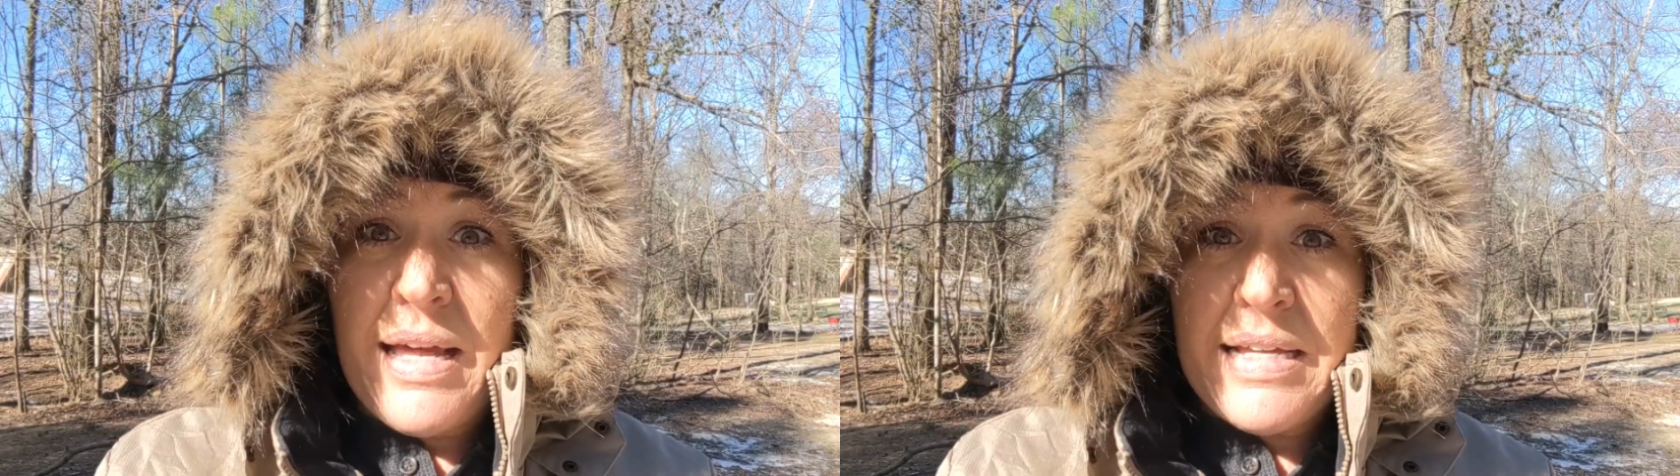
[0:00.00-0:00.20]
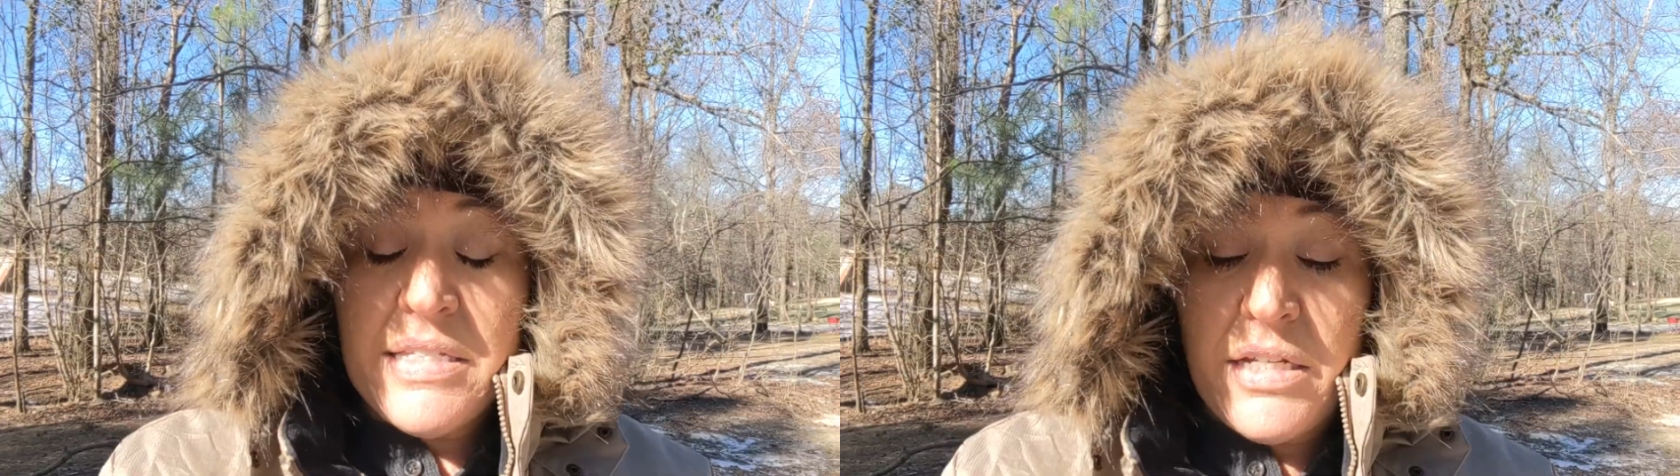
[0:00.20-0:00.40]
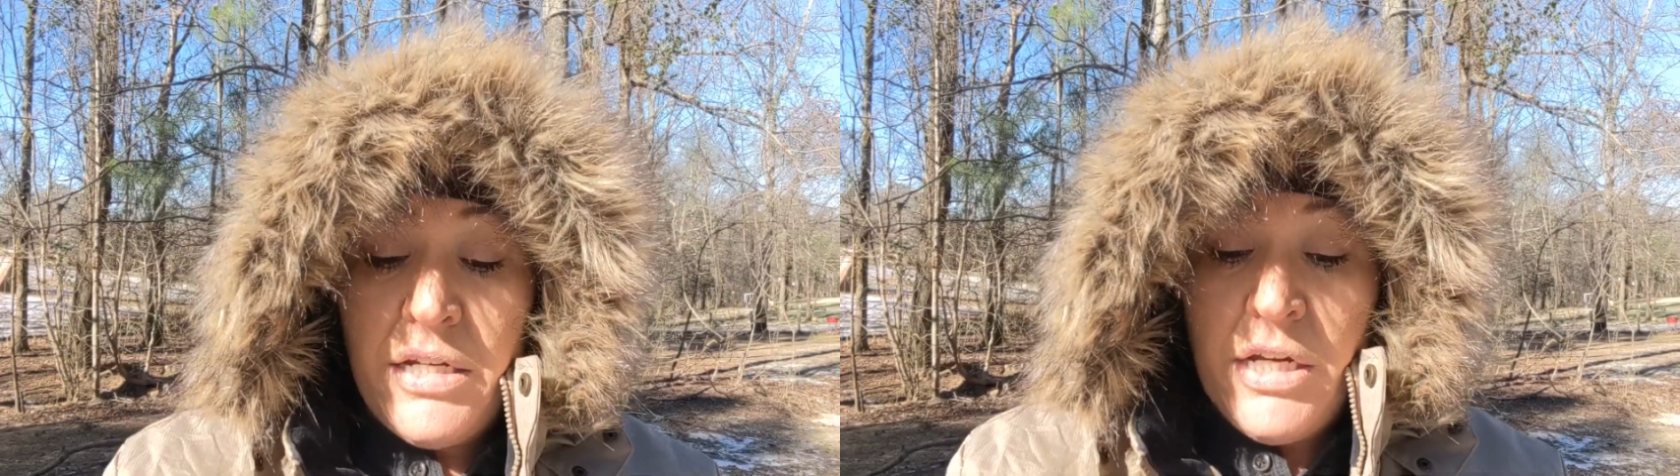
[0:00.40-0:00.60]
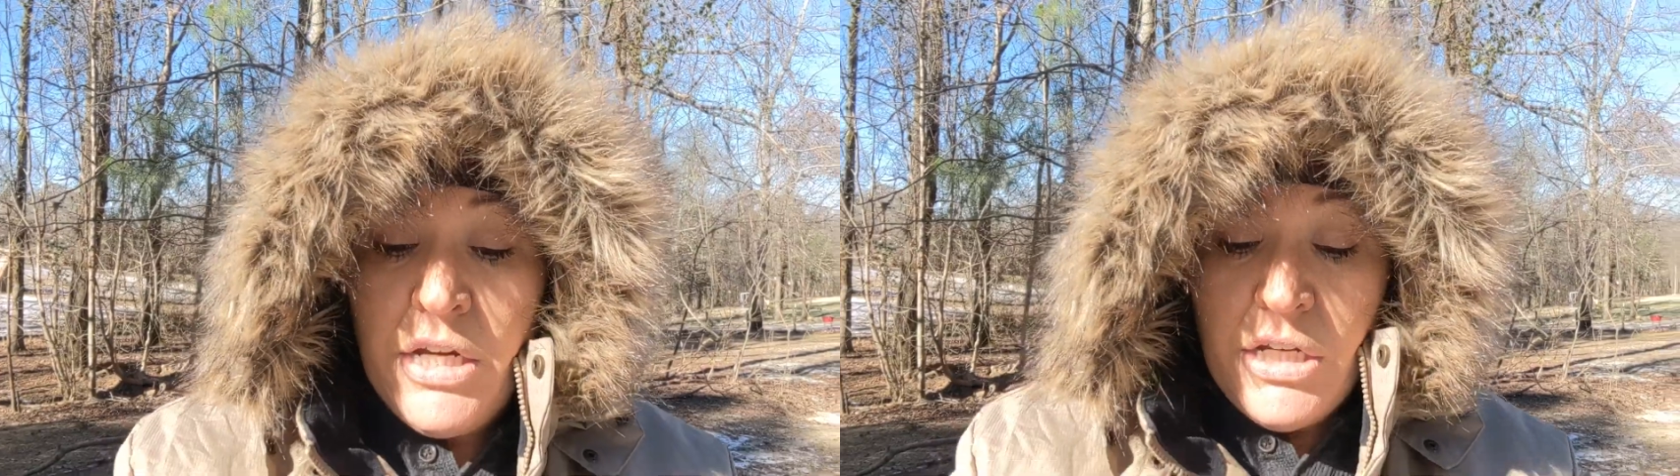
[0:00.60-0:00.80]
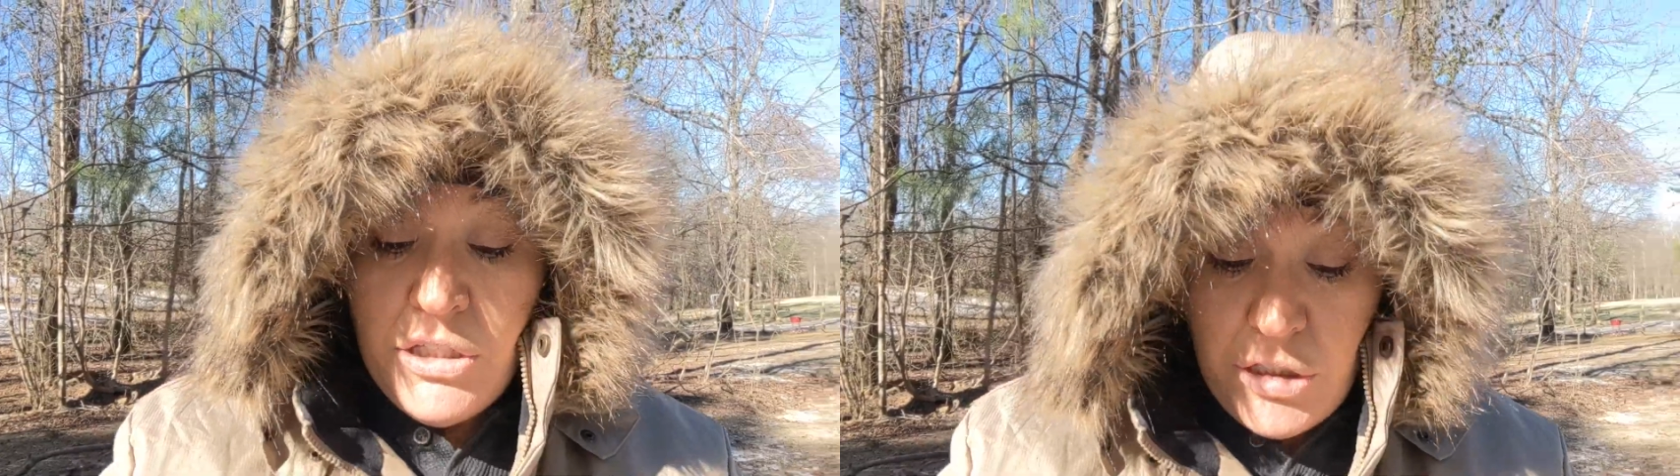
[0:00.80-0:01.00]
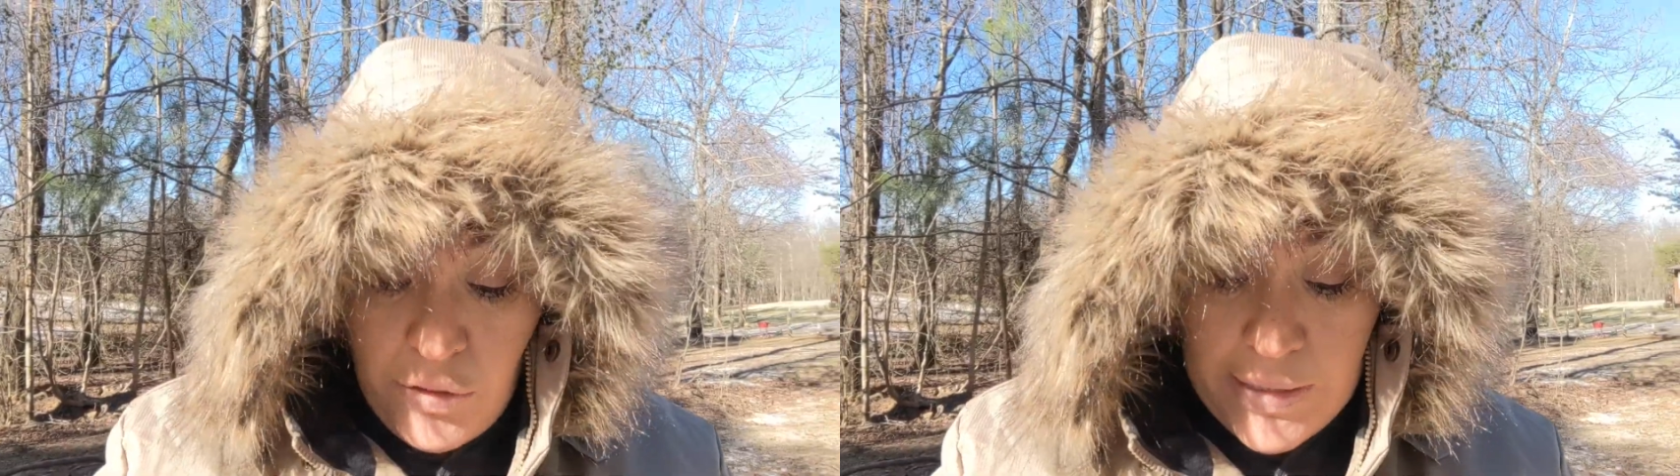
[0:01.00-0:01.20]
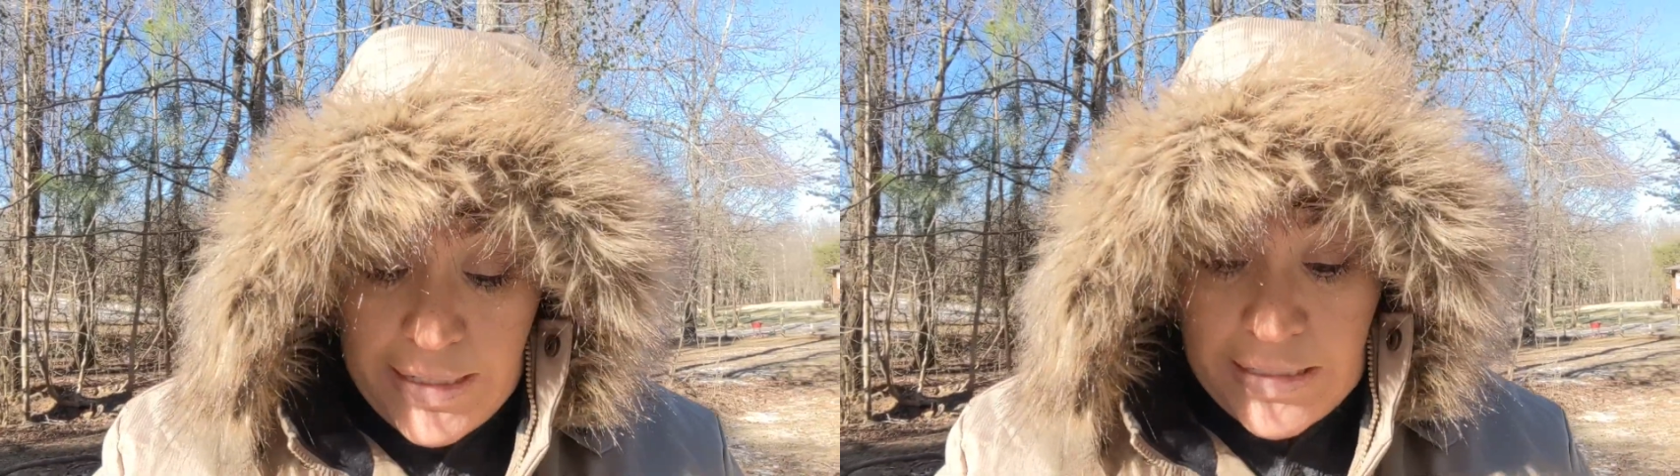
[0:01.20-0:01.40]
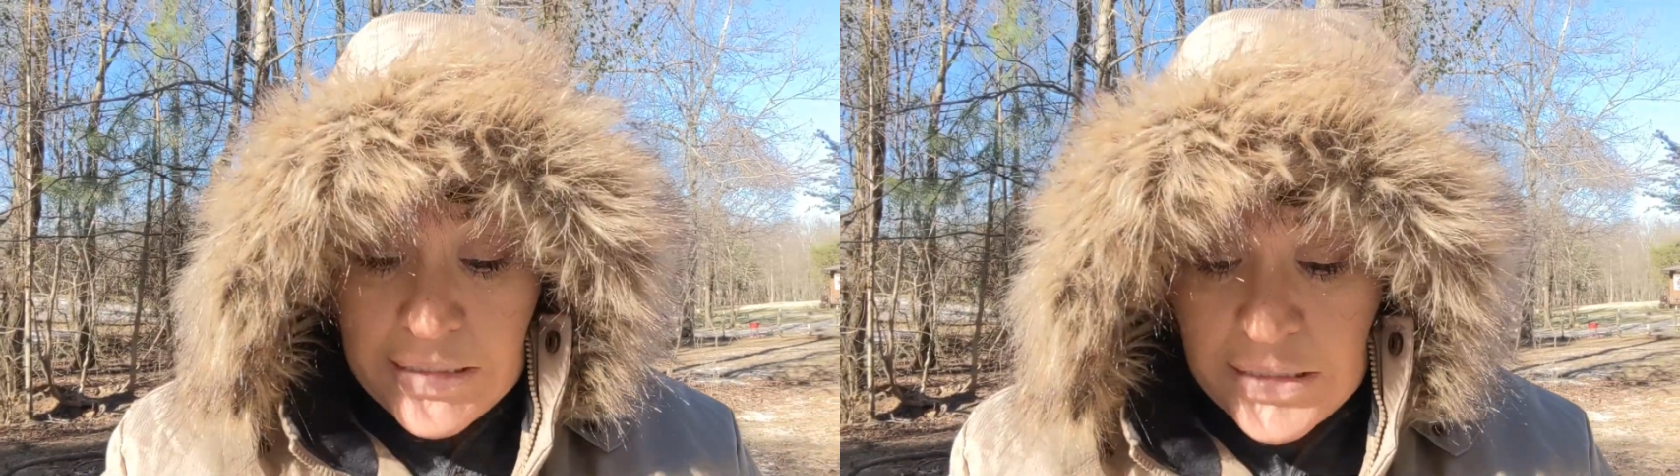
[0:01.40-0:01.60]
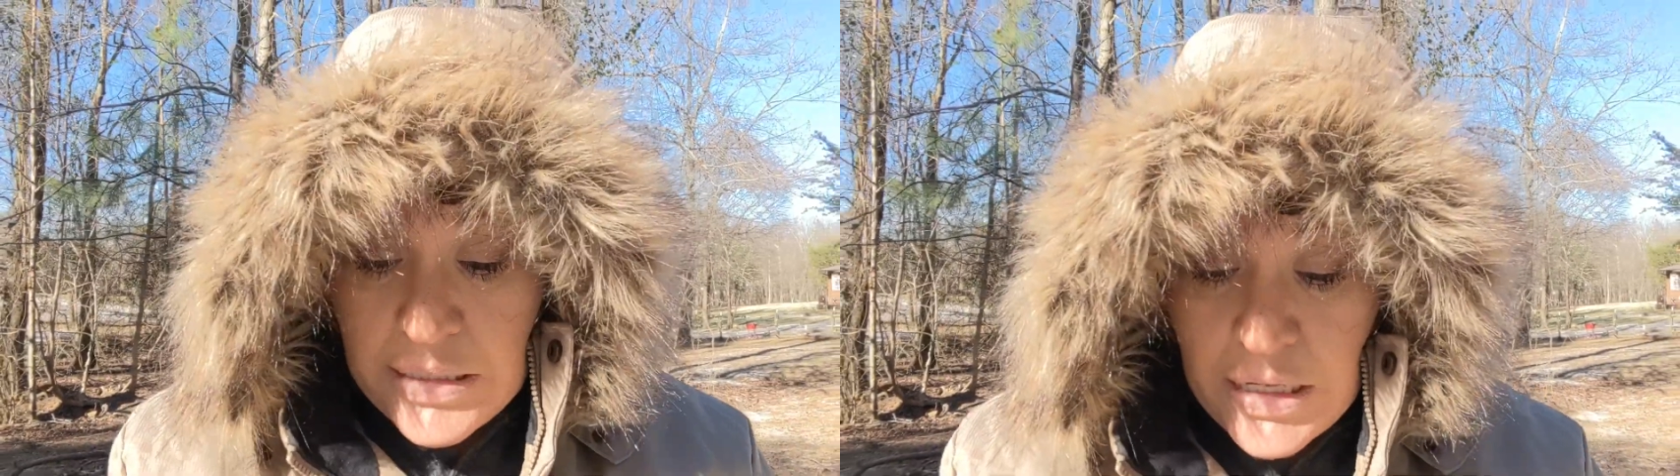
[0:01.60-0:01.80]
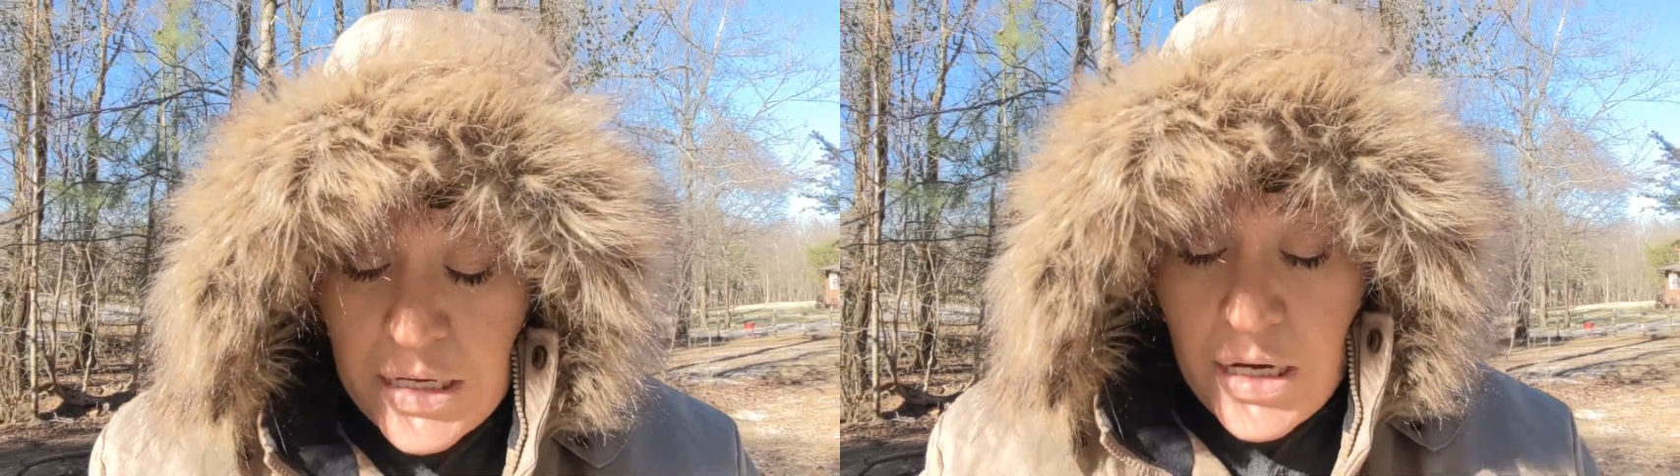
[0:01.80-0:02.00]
lasted 2 days.